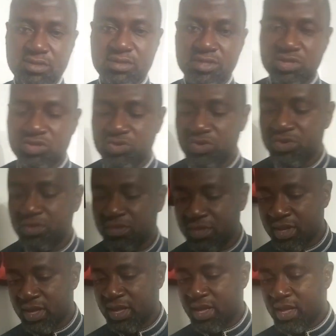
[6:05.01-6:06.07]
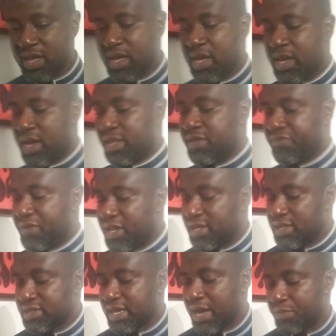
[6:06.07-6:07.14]
Understood? The
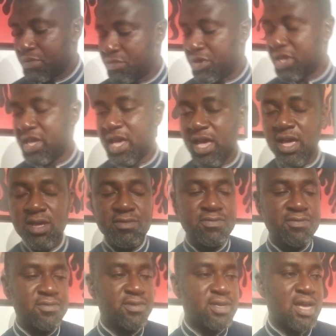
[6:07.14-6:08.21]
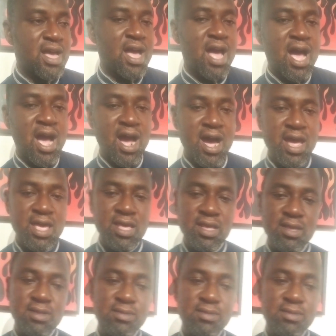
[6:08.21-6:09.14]
first example we gave, I,